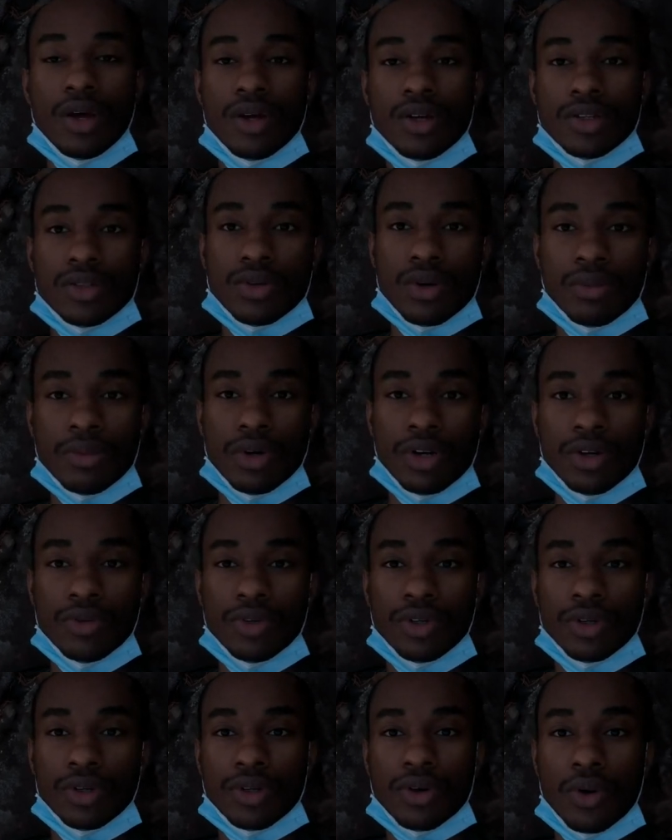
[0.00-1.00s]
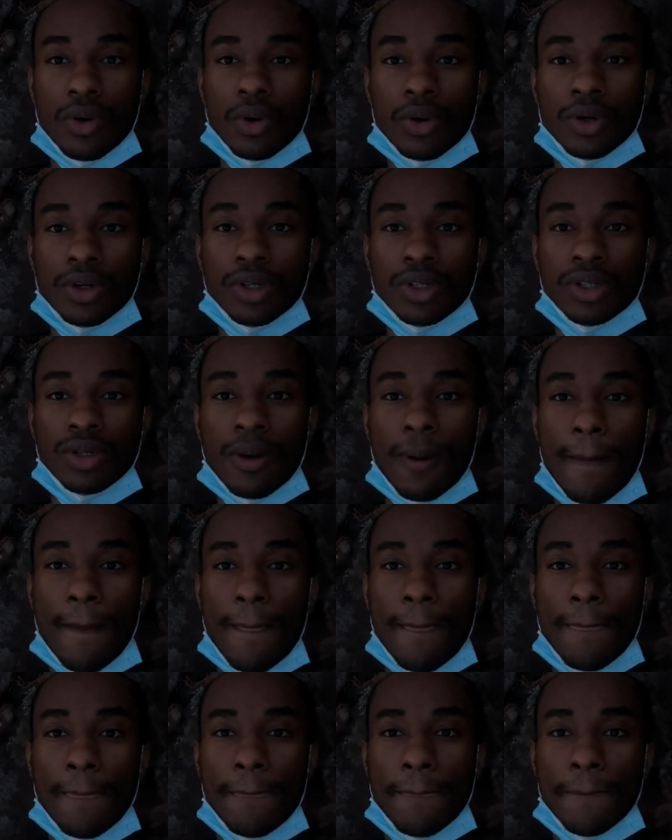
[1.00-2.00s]
So I'm gonna record
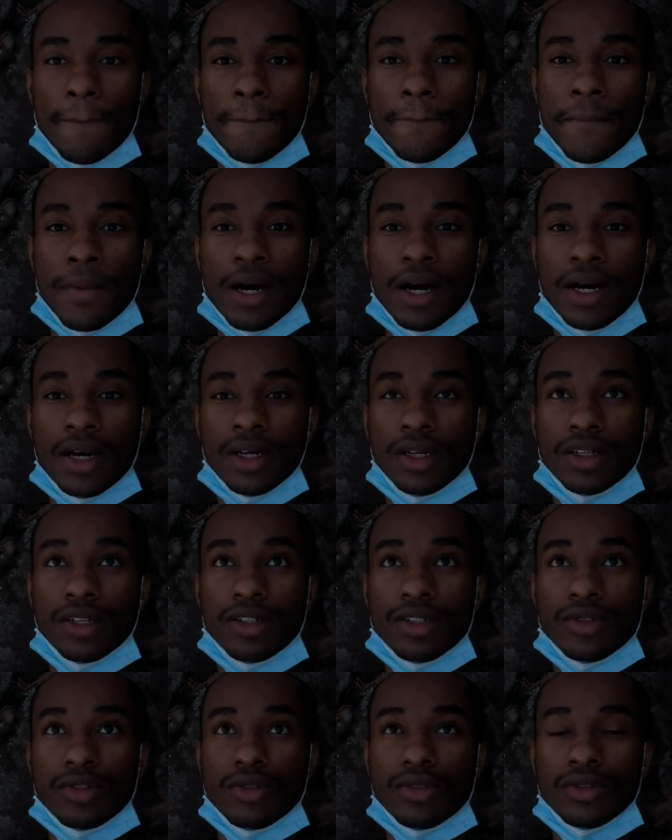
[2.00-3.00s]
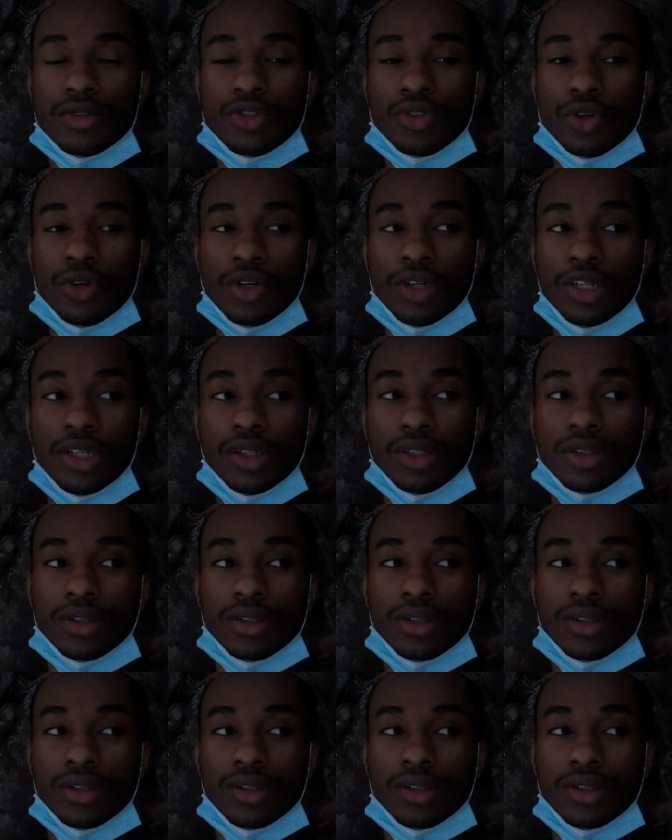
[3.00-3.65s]
my journey.